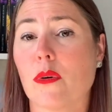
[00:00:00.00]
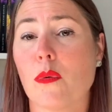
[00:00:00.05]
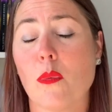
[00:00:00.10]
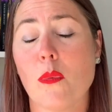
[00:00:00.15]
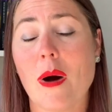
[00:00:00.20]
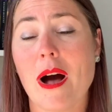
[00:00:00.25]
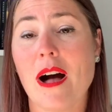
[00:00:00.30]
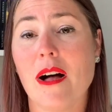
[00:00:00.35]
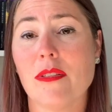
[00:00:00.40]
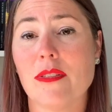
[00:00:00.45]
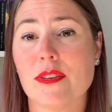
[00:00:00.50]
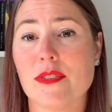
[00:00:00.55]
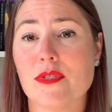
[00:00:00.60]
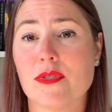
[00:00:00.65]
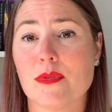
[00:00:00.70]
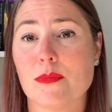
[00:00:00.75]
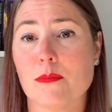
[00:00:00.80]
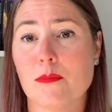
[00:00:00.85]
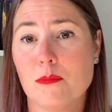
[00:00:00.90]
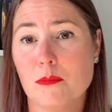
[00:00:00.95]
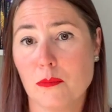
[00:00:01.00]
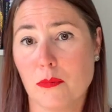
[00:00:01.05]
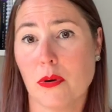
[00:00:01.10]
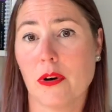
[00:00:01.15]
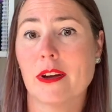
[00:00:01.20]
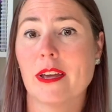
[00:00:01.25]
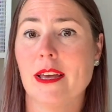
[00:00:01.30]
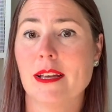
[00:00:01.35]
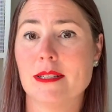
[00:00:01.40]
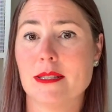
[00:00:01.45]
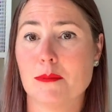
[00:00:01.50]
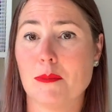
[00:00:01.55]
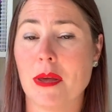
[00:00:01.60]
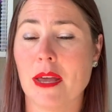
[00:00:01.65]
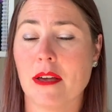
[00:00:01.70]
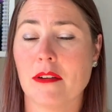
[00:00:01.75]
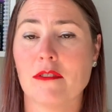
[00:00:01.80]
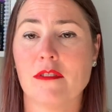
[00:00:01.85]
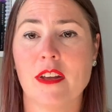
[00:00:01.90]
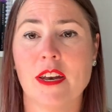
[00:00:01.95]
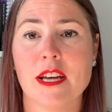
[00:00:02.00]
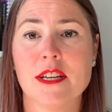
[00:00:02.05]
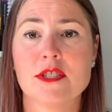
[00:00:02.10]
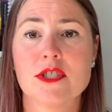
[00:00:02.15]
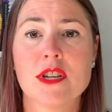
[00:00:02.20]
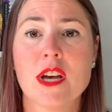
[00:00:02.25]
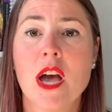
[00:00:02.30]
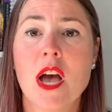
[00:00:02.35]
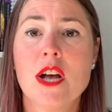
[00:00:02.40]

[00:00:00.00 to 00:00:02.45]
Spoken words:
while this book is being finished.